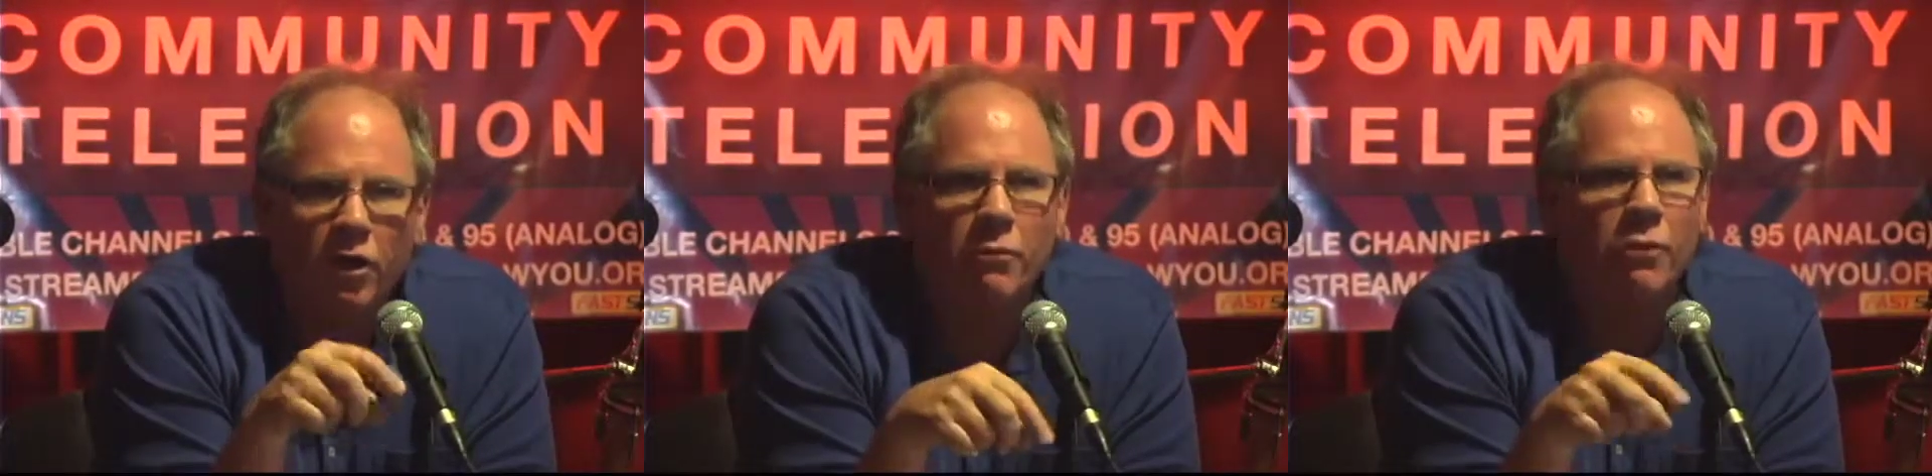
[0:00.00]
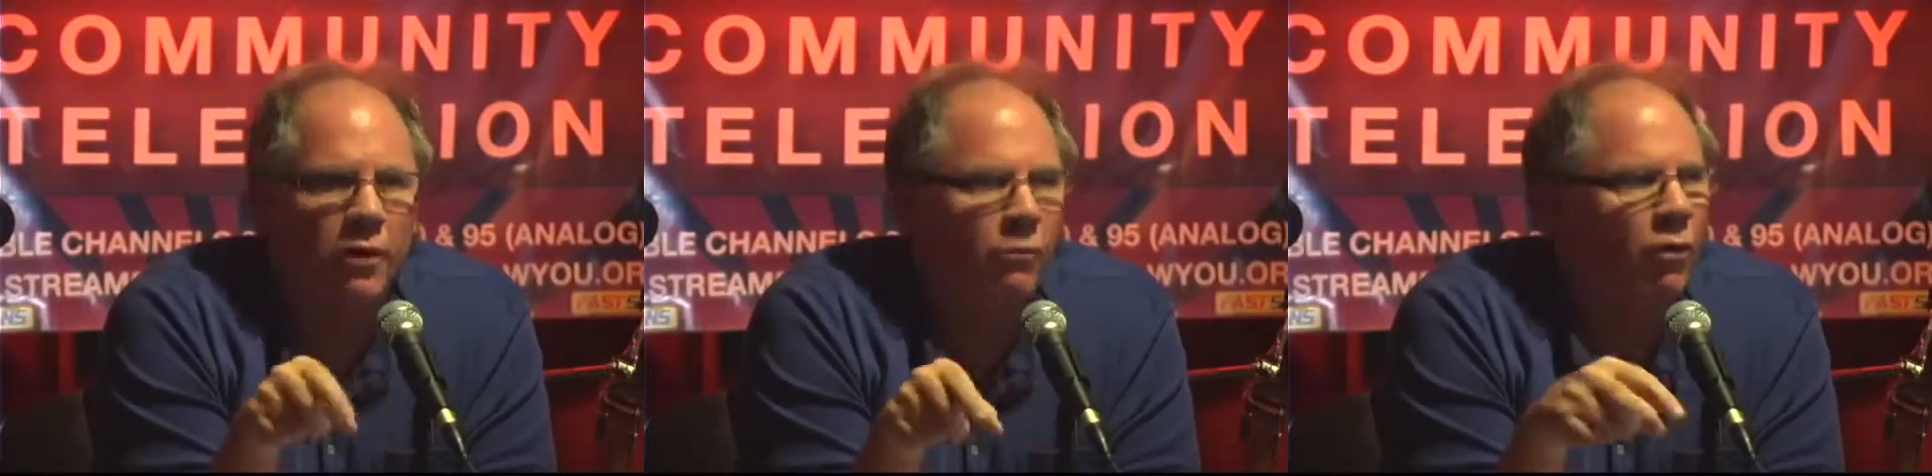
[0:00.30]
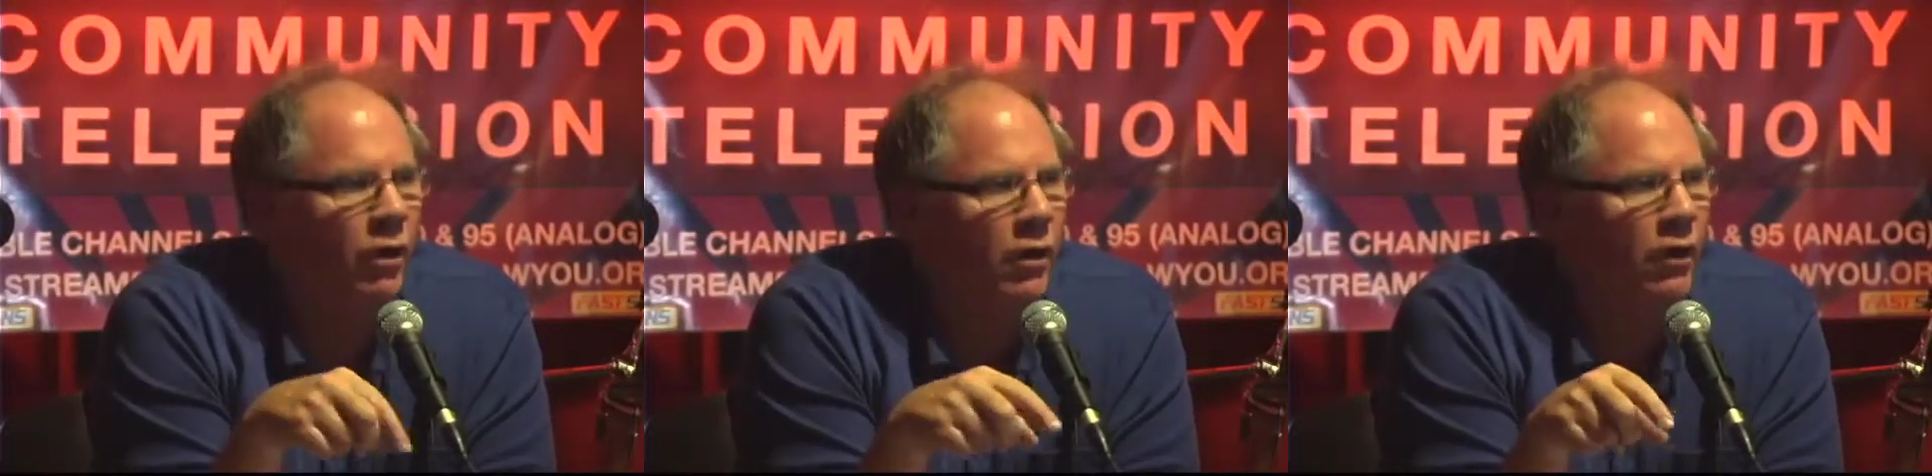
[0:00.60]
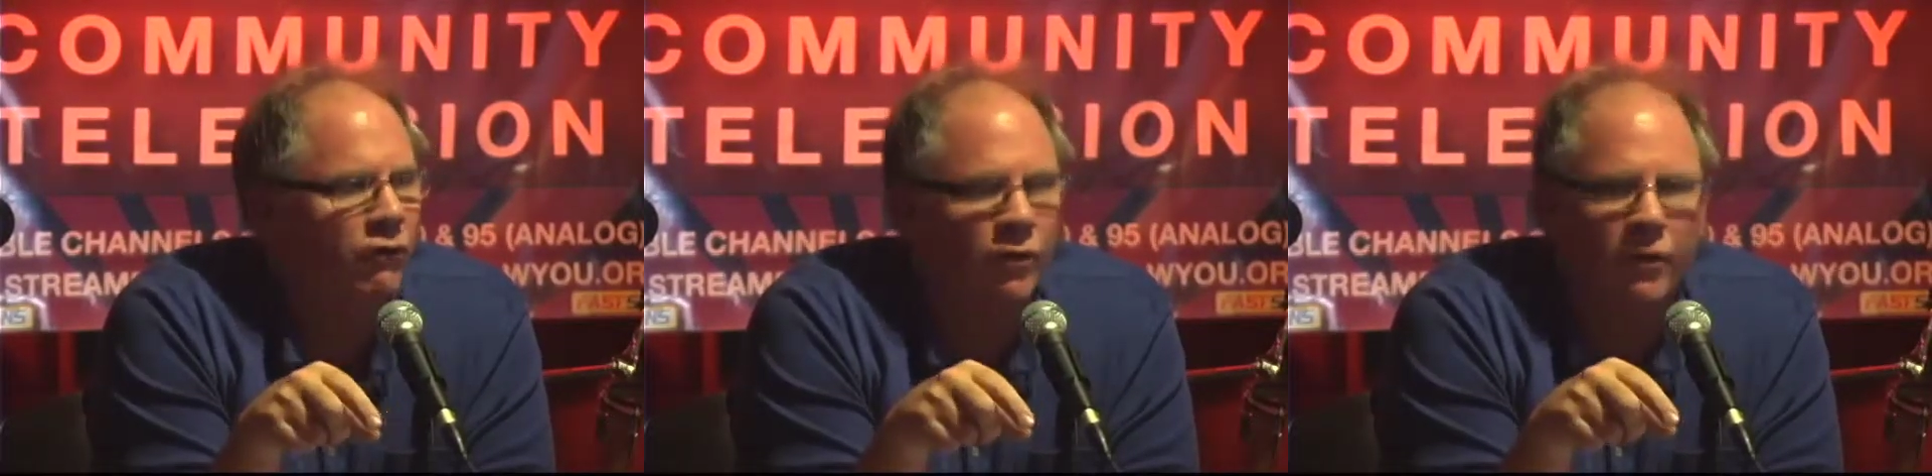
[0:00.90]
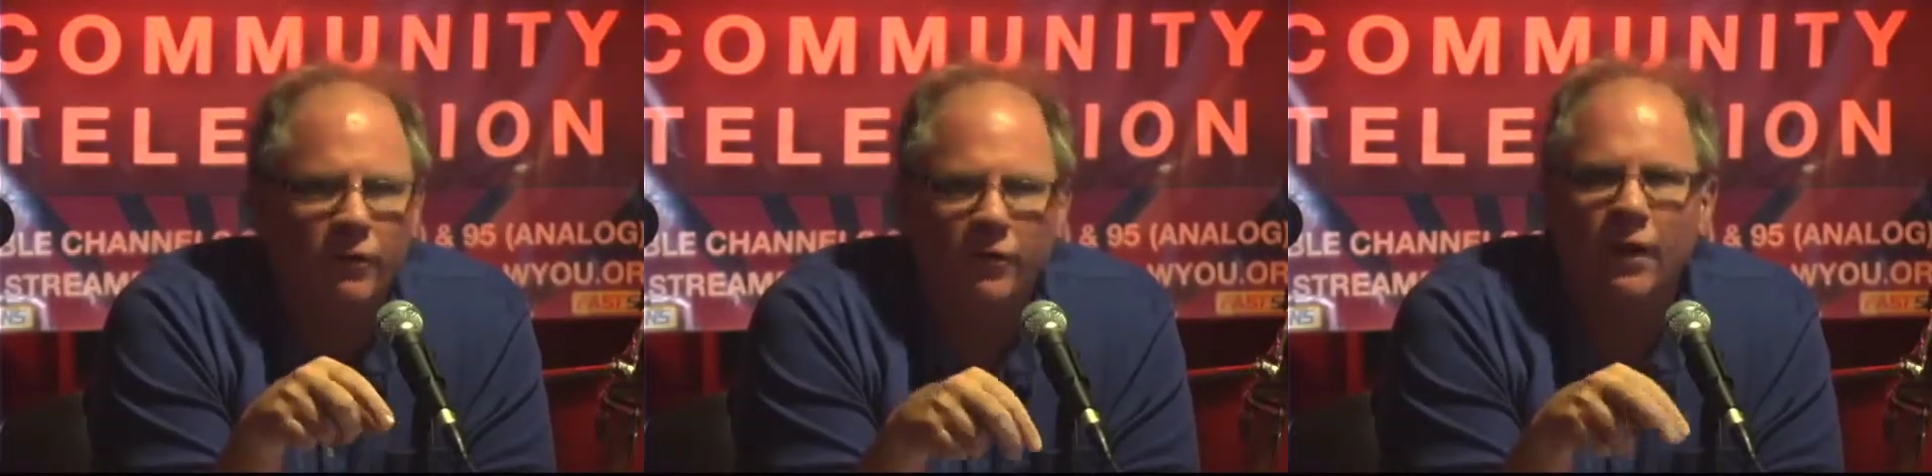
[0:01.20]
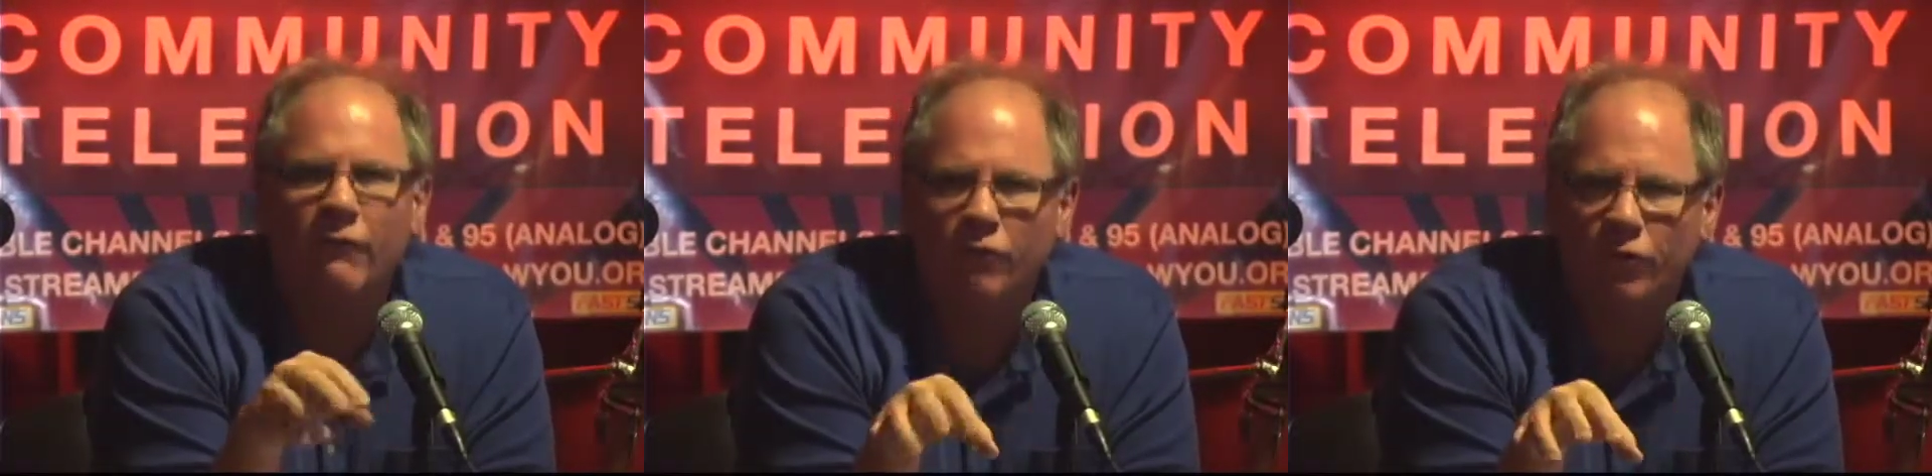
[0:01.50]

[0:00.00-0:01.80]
and community broadcasting that they have in